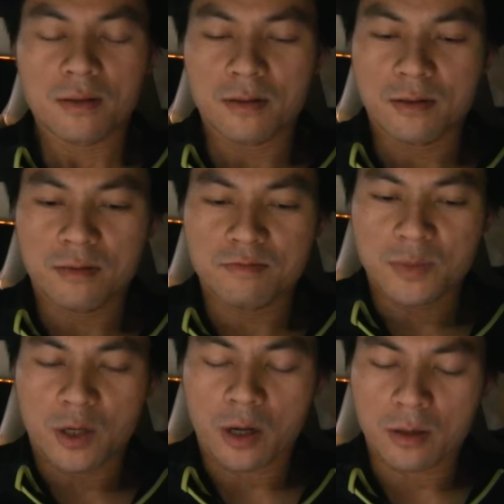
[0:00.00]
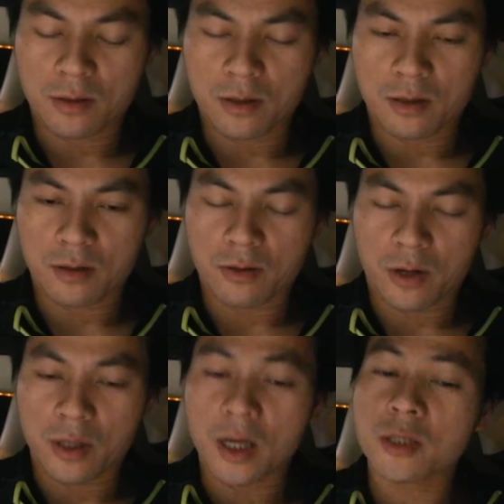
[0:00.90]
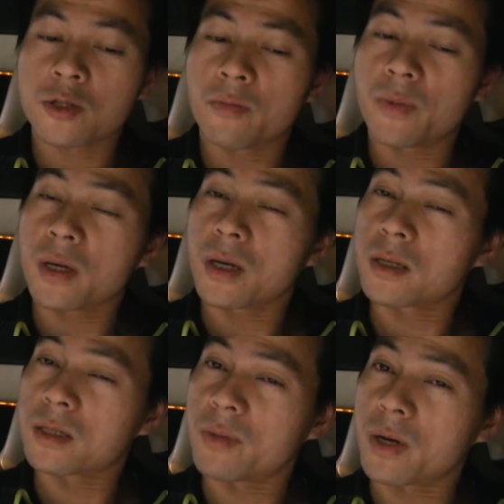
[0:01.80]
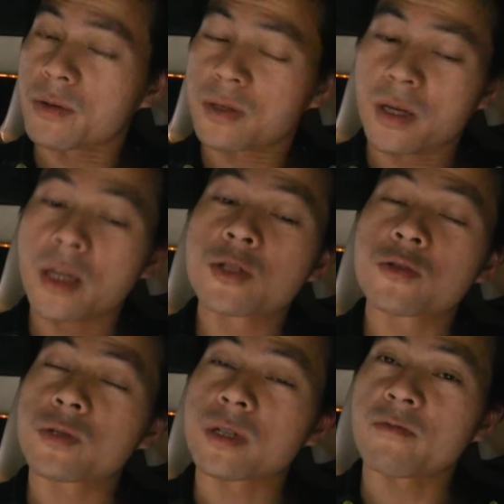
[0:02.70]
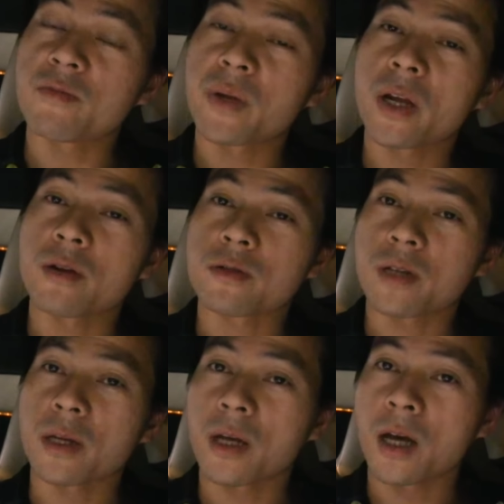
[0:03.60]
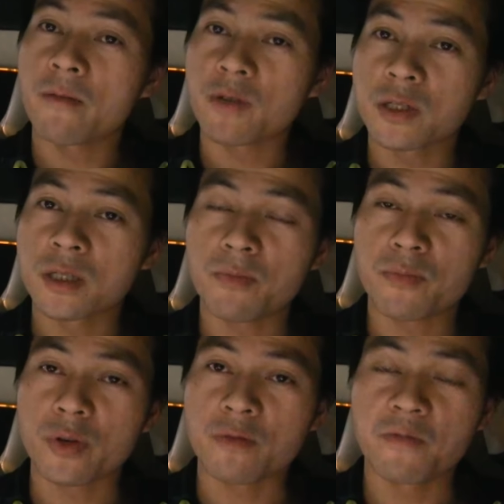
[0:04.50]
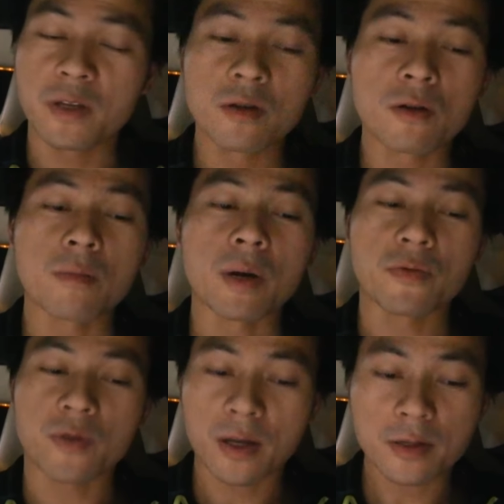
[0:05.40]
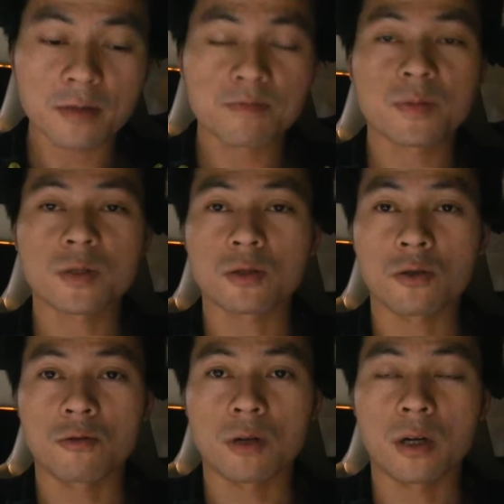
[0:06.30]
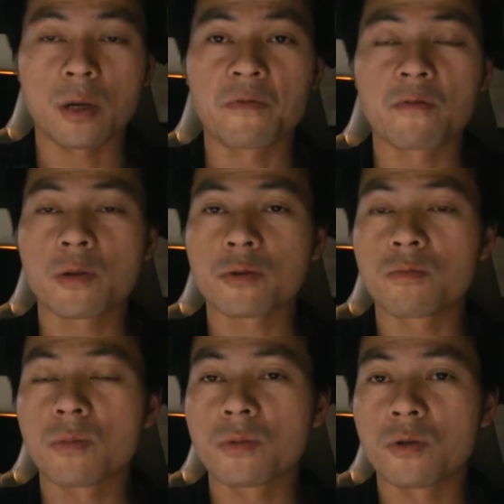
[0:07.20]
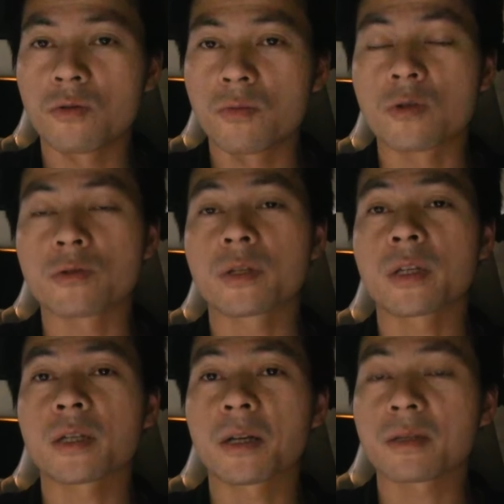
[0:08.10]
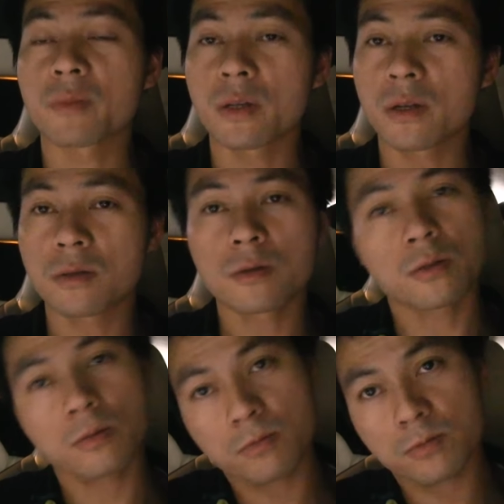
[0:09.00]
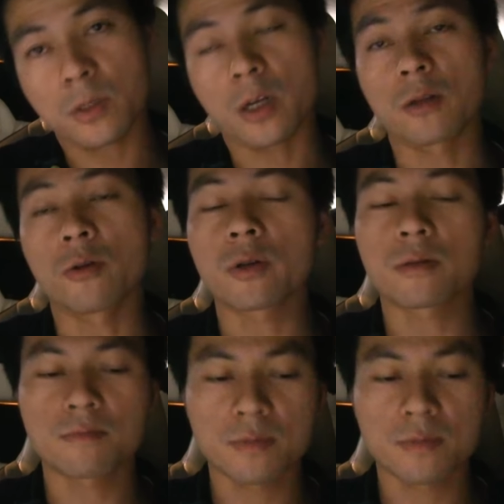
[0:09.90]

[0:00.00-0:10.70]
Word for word: Um, again, uh, okay. Next topic is about the issues and the repairs, and I have a separate video about that. So uh, if you want to know more details about it, just take a look.